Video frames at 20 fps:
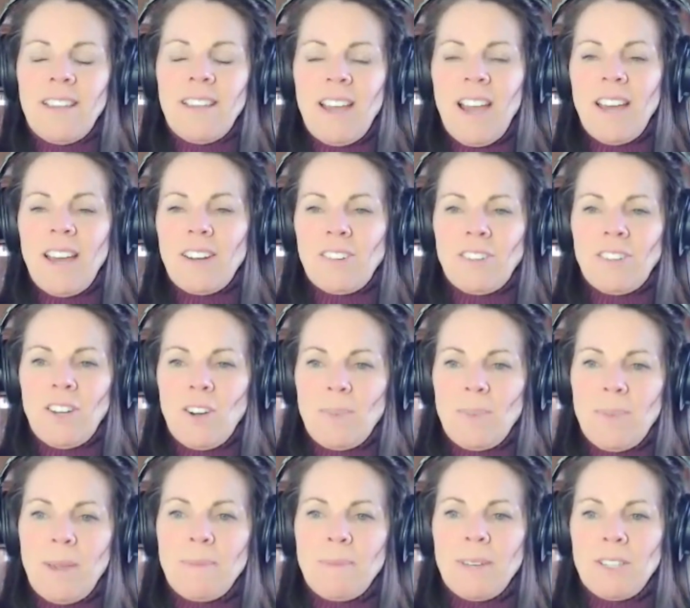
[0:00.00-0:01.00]
I don't know,
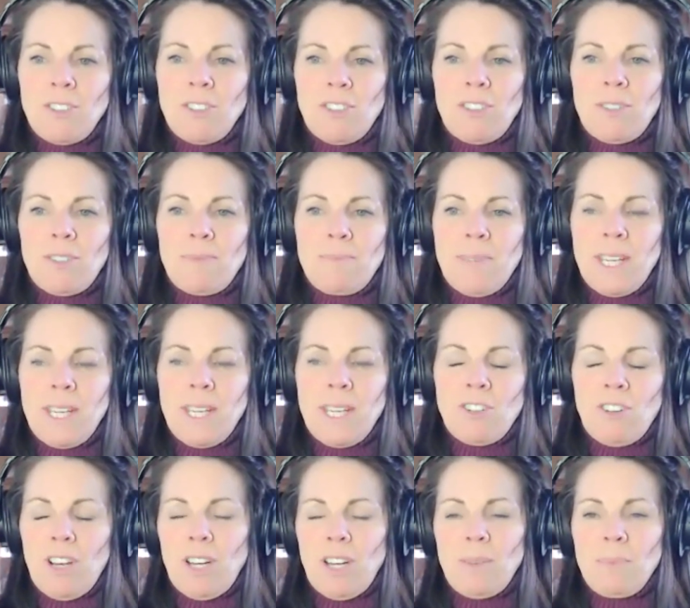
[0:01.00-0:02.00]
maybe it's just me
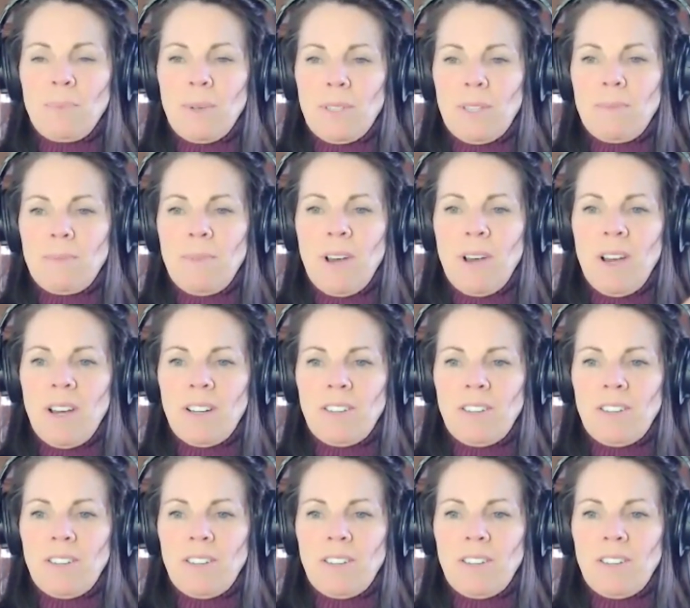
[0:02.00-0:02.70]
trying to put them on,